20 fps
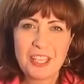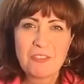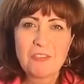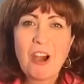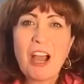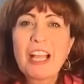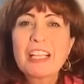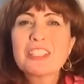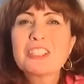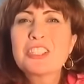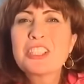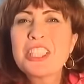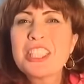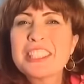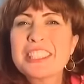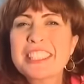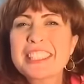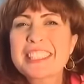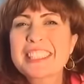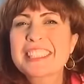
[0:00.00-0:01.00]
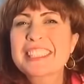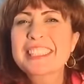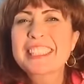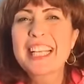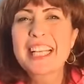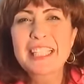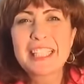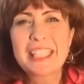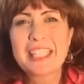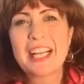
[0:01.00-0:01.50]
While Jesus is
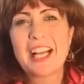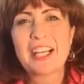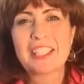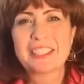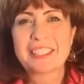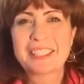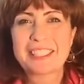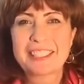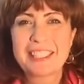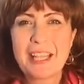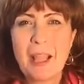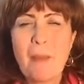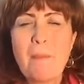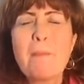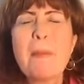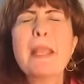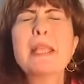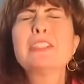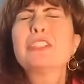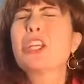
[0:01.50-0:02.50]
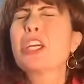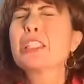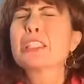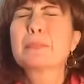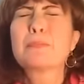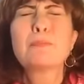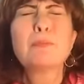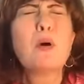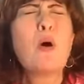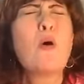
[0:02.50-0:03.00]
telling us, be
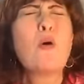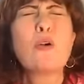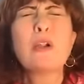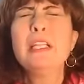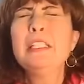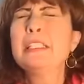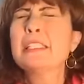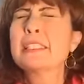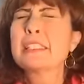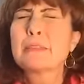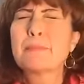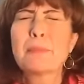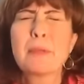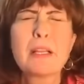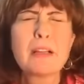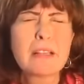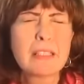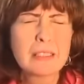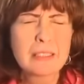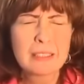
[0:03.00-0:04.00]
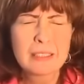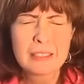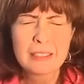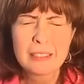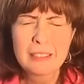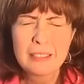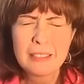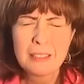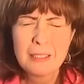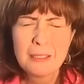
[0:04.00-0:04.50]
just poor in the Spirit.
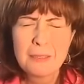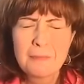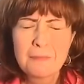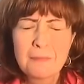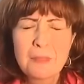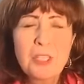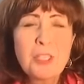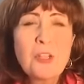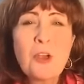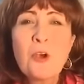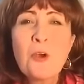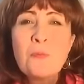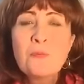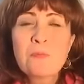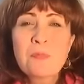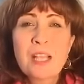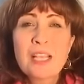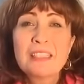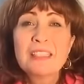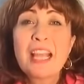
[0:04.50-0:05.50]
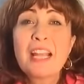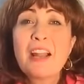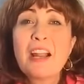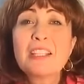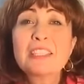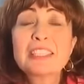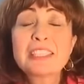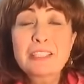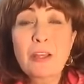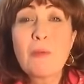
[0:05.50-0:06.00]
You know, there
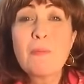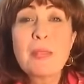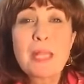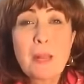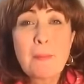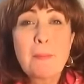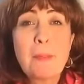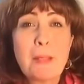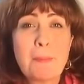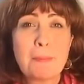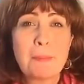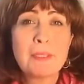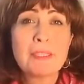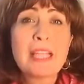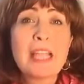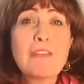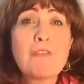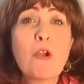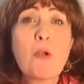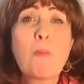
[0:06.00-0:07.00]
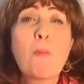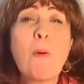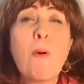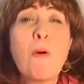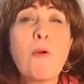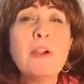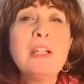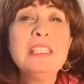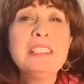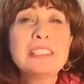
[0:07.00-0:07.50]
are so many people, they were
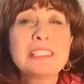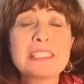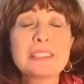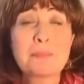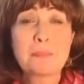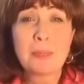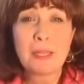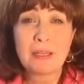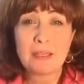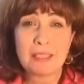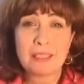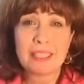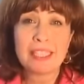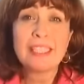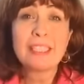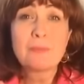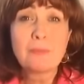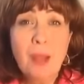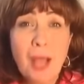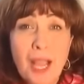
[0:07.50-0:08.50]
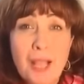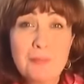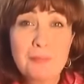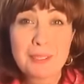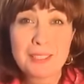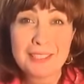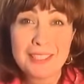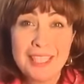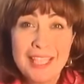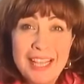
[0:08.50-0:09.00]
poor in the Spirit in the
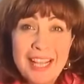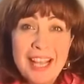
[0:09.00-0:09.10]
Bible.